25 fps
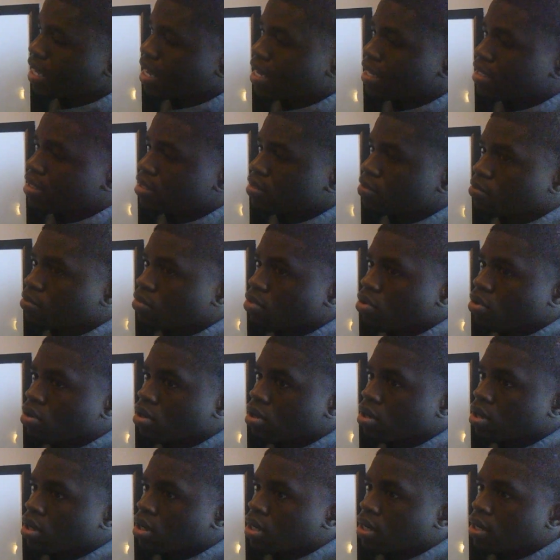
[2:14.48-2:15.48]
that's
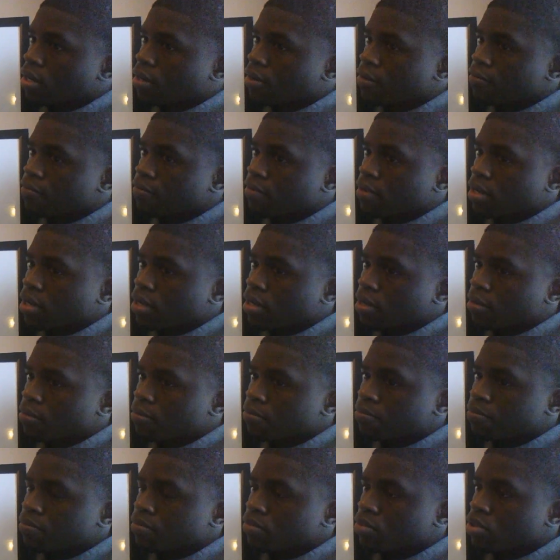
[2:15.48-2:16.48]
more
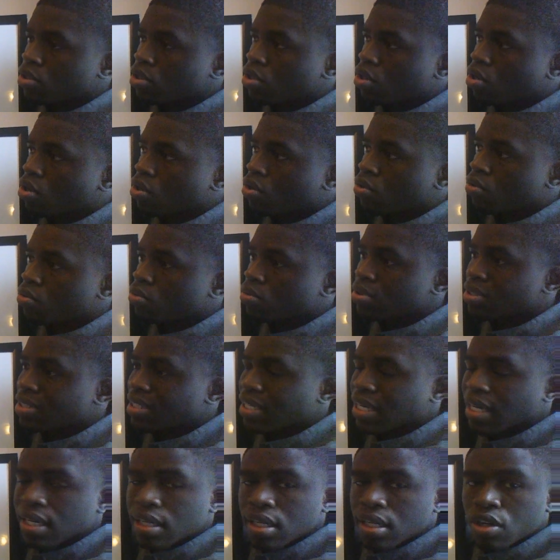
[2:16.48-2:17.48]
of
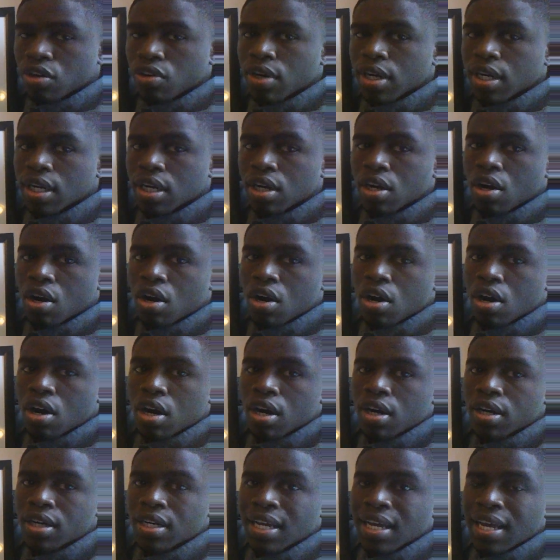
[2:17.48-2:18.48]
taking a credit
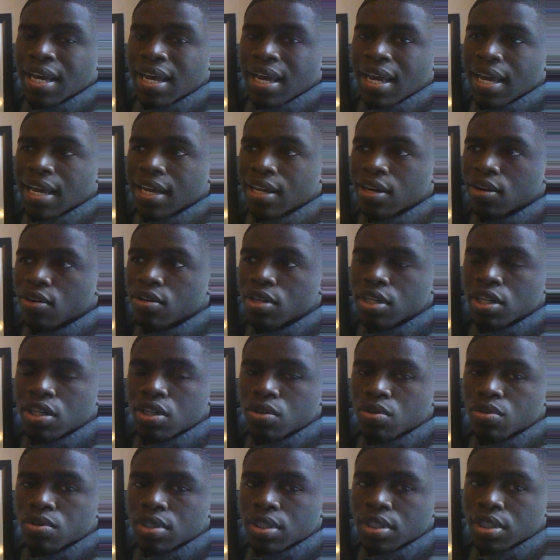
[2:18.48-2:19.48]
card and only
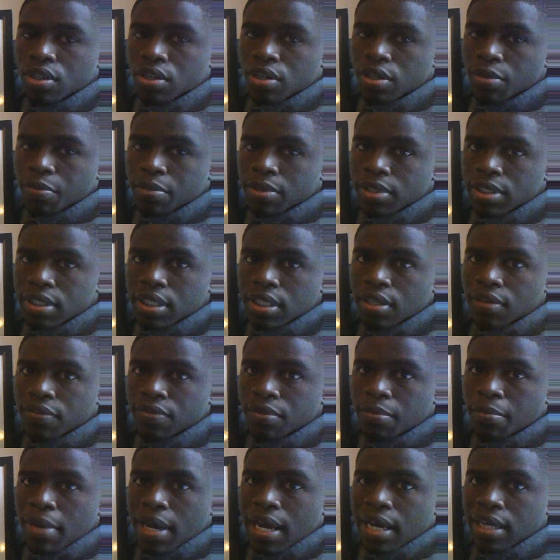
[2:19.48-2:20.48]
using 30%
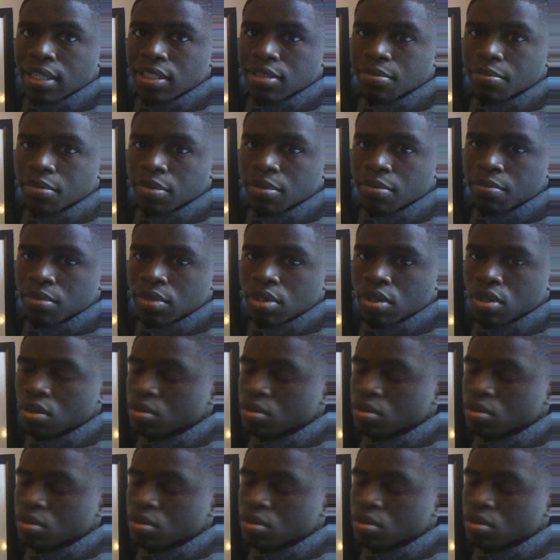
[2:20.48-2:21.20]
of the maximum.